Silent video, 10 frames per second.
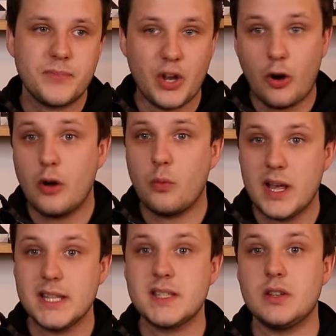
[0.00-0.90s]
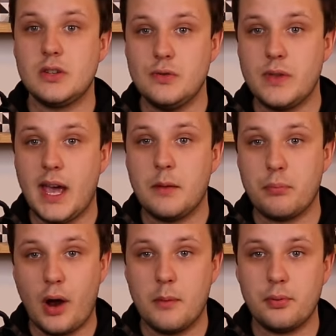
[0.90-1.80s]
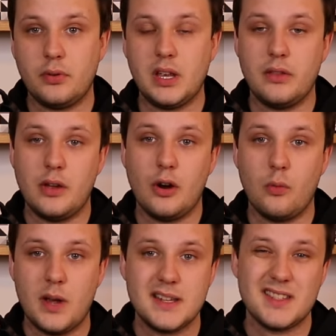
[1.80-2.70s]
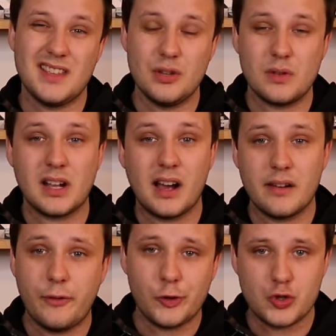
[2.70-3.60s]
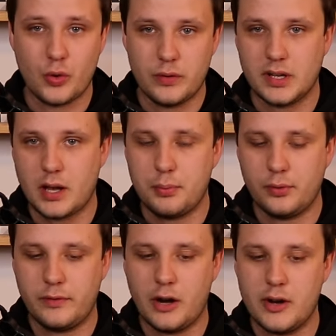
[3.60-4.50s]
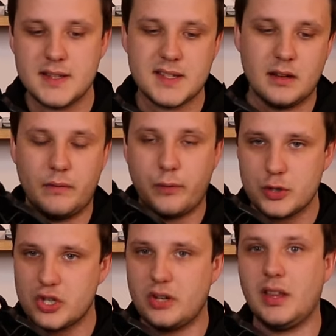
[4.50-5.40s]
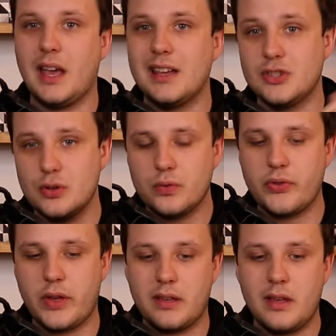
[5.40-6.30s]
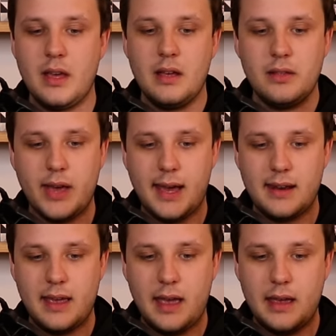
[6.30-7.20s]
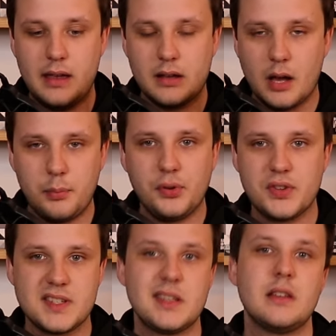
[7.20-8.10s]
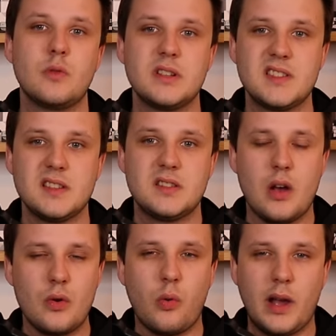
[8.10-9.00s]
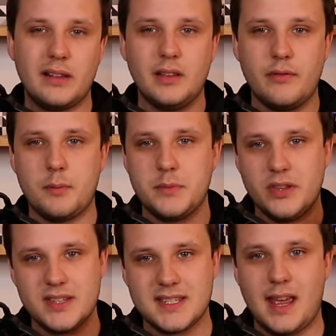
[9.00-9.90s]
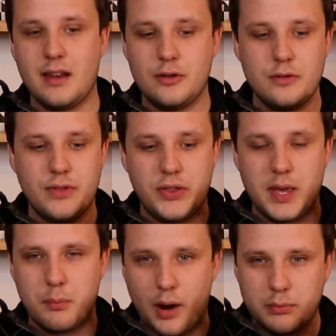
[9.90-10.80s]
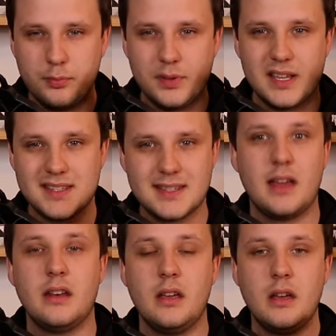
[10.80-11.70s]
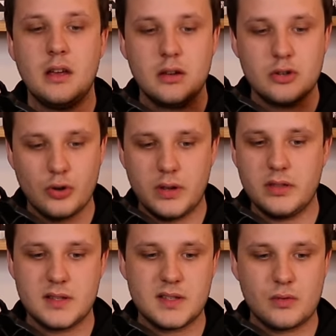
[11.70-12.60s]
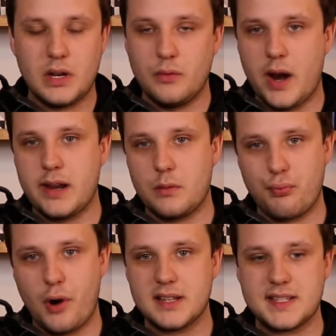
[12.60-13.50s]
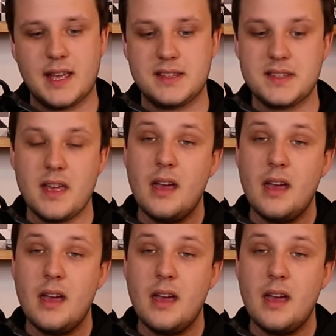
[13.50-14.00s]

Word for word: There are ways to do that properly, and there are ways that you can kind of fall short in a couple of areas, and unfortunately, I do think that a couple of the sequences don't quite live up to the standard that they probably had set during the screenwriting process.